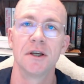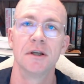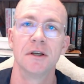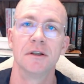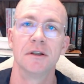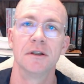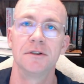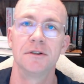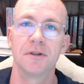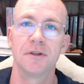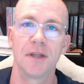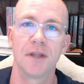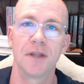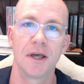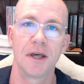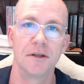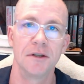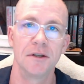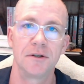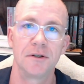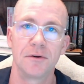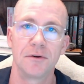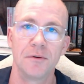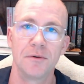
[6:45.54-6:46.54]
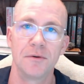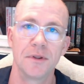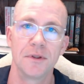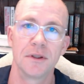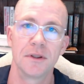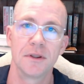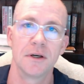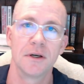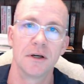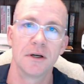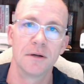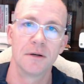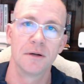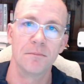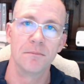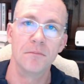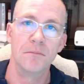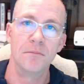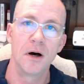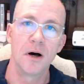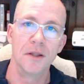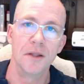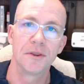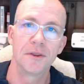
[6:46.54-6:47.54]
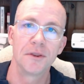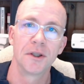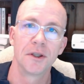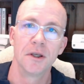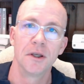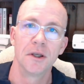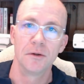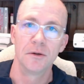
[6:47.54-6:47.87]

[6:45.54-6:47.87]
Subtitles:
so that during the month,